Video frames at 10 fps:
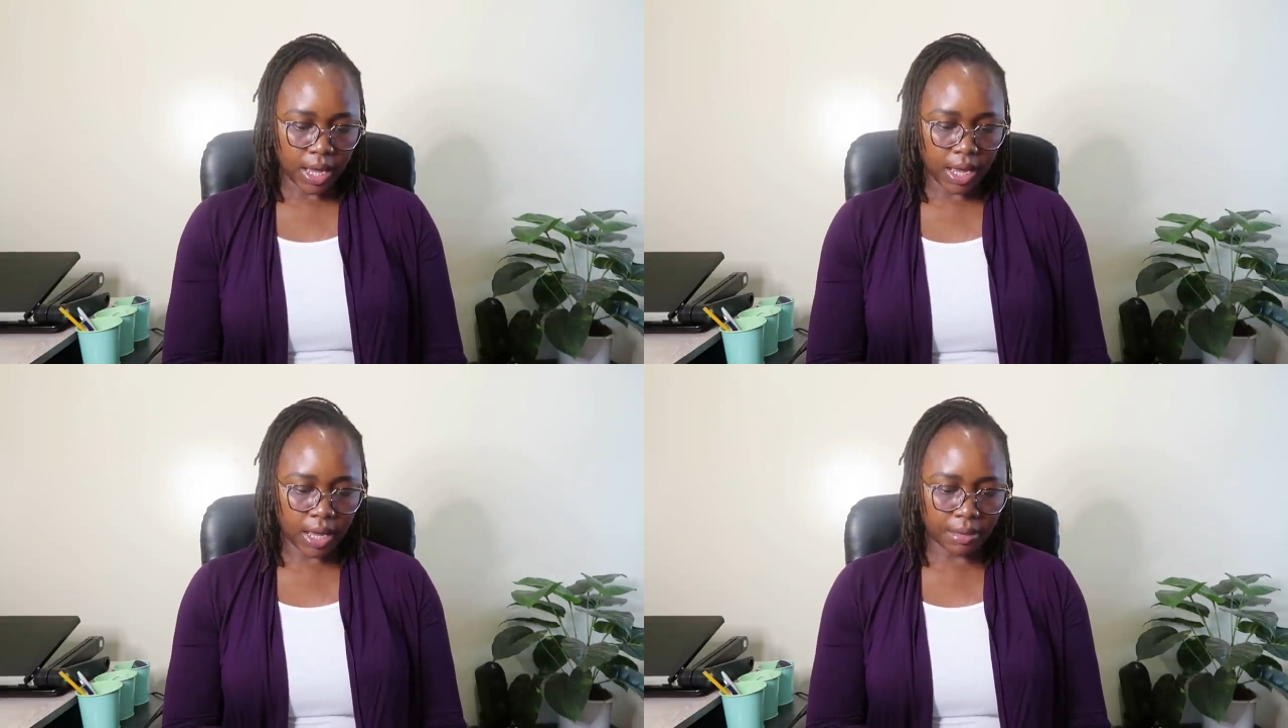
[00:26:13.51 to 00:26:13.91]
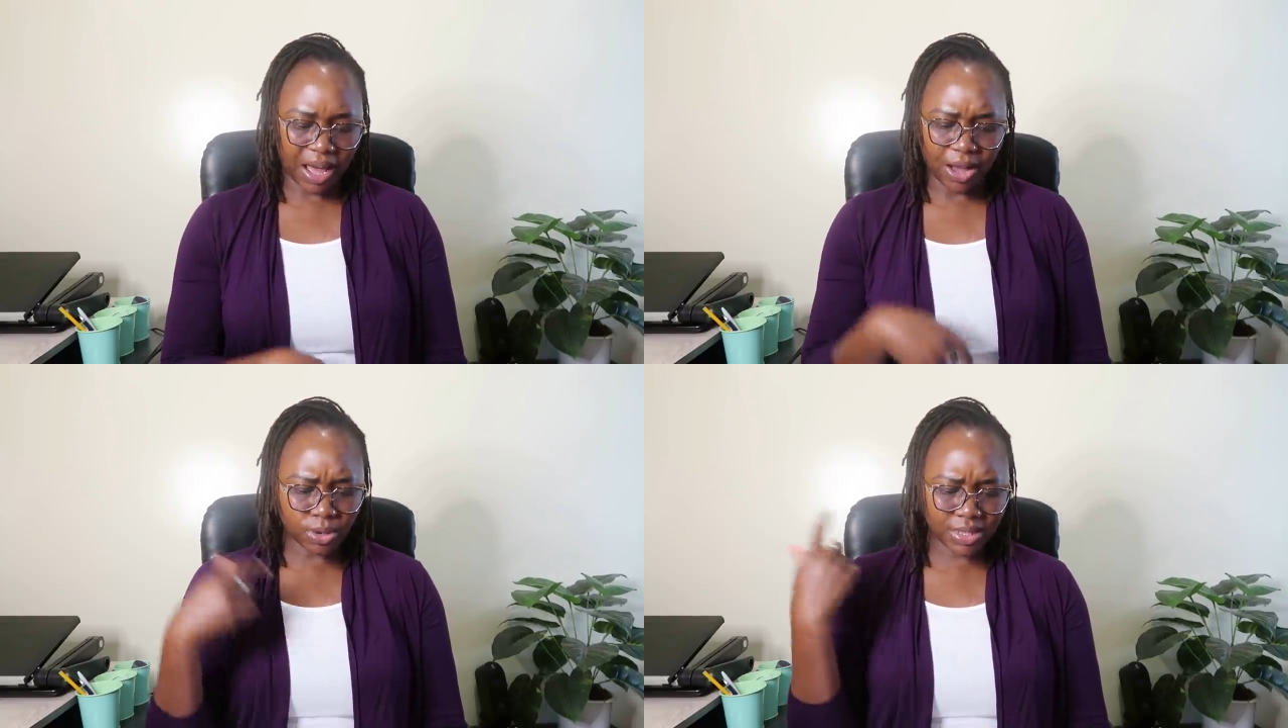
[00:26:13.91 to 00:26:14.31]
um,
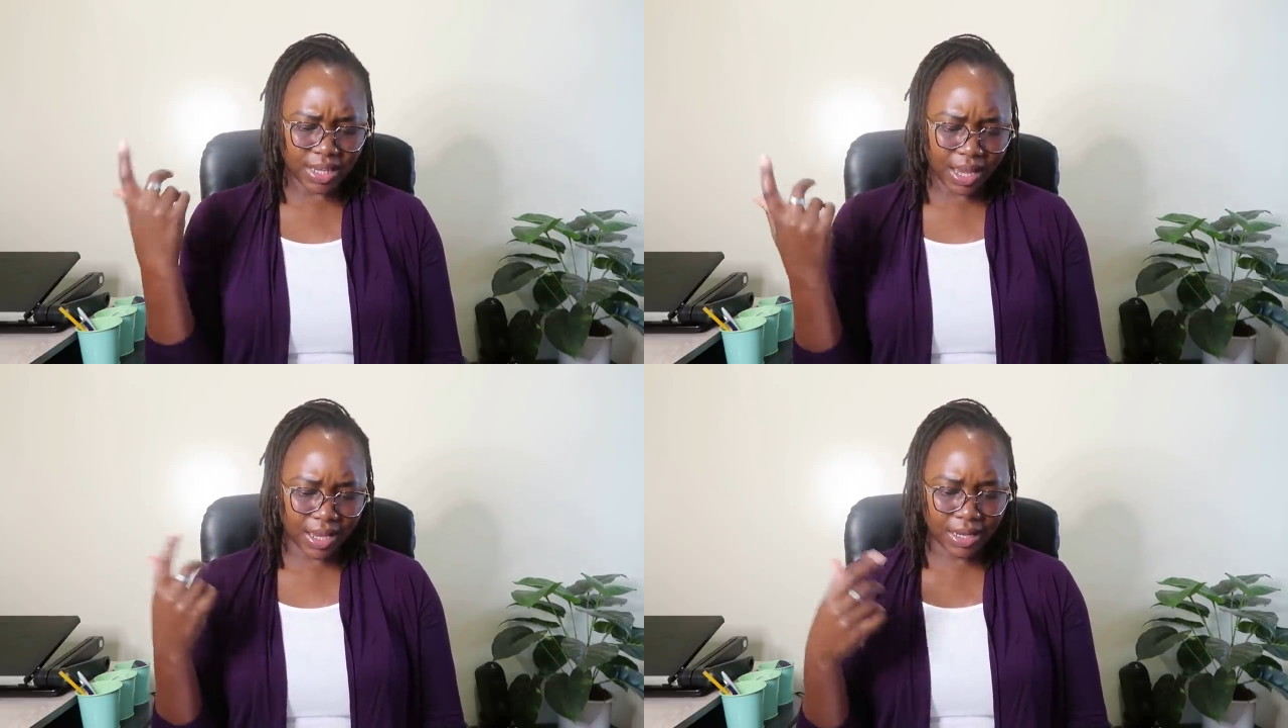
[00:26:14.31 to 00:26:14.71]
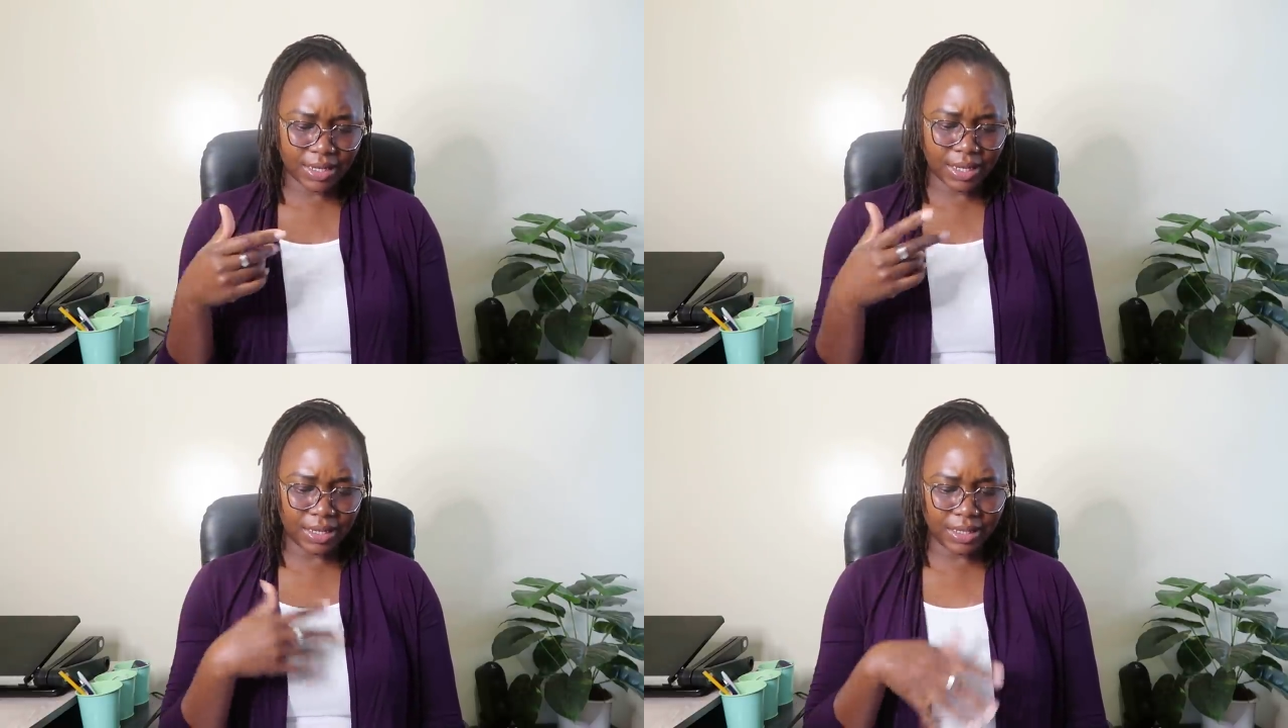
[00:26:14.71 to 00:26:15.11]
outside
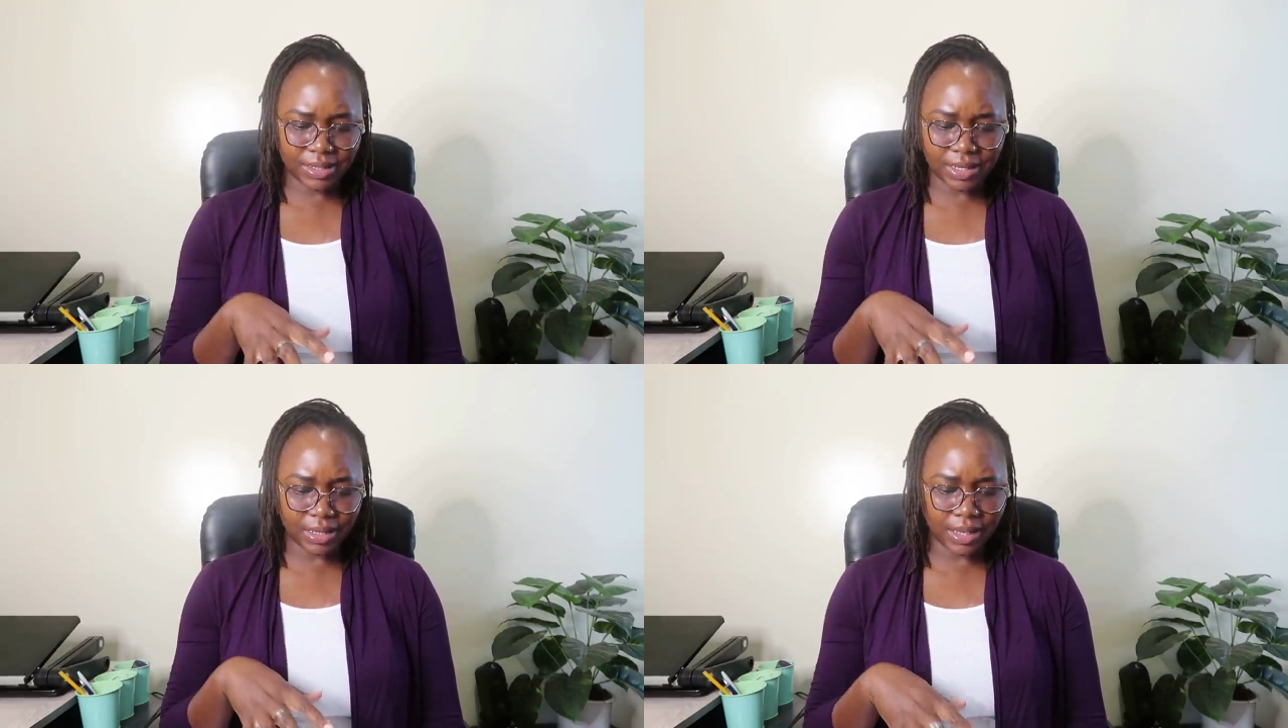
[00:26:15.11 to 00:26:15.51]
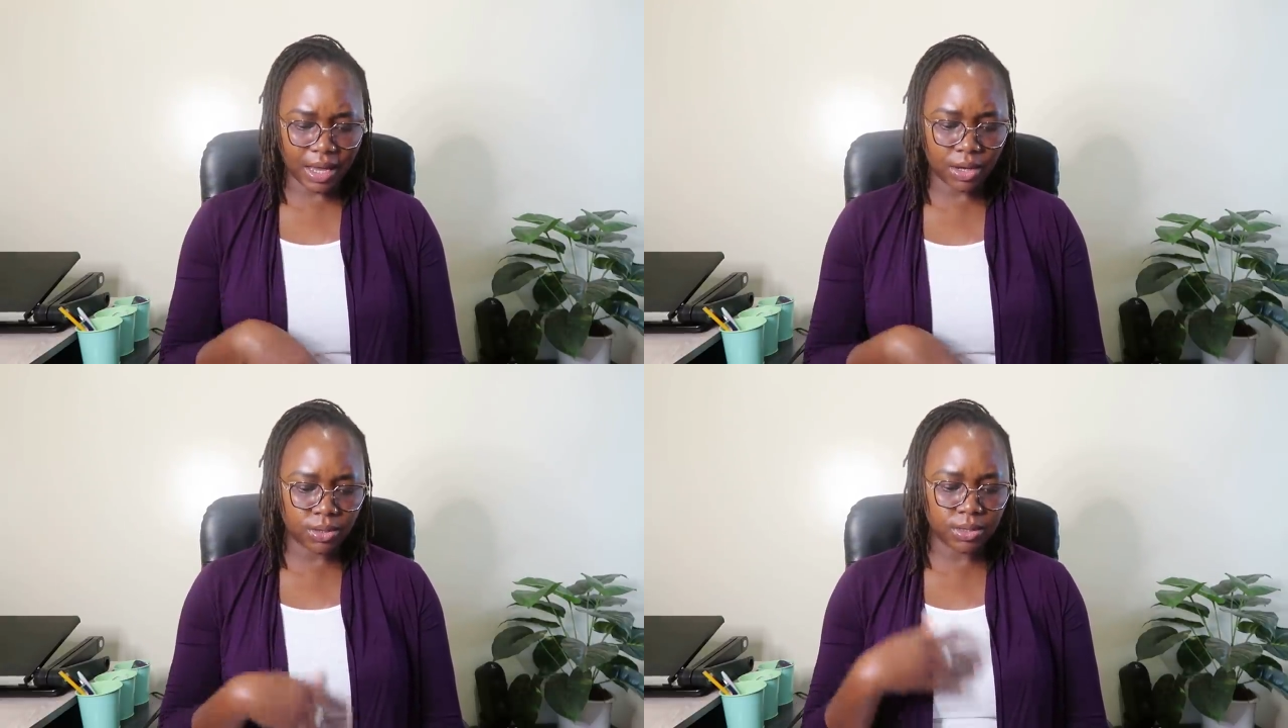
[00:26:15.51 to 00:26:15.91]
and inside the
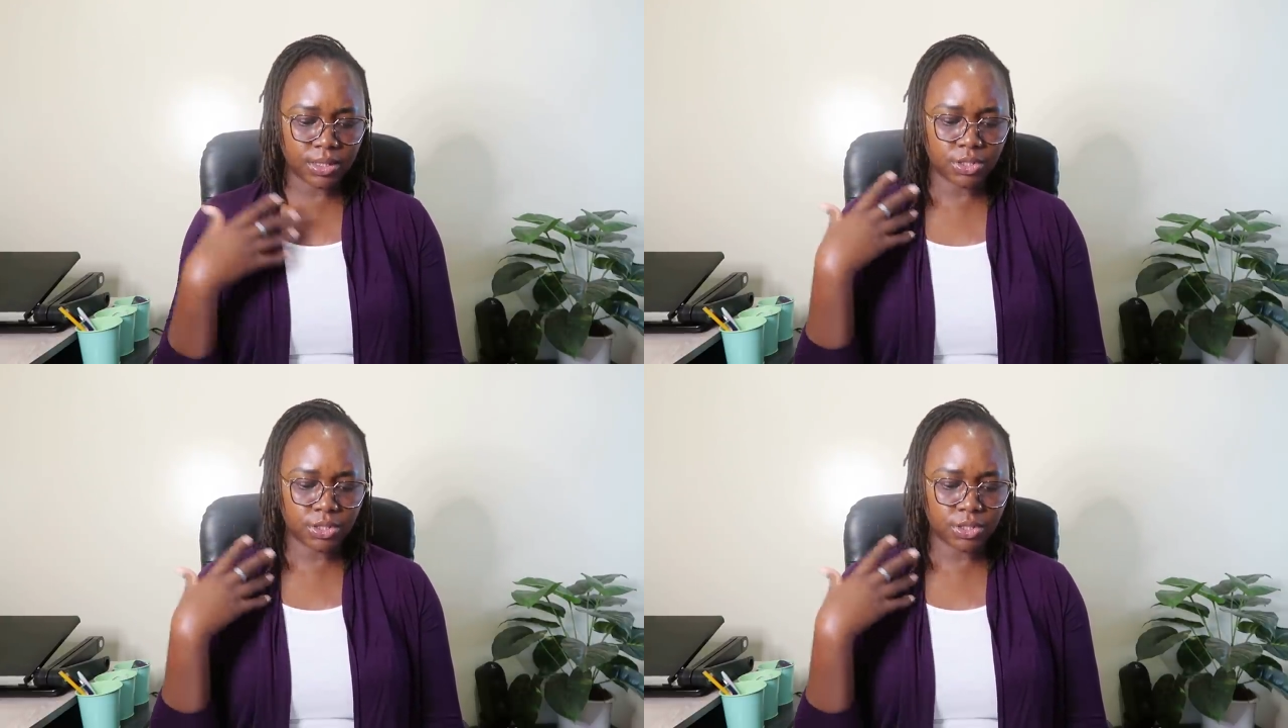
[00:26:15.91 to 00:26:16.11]
house.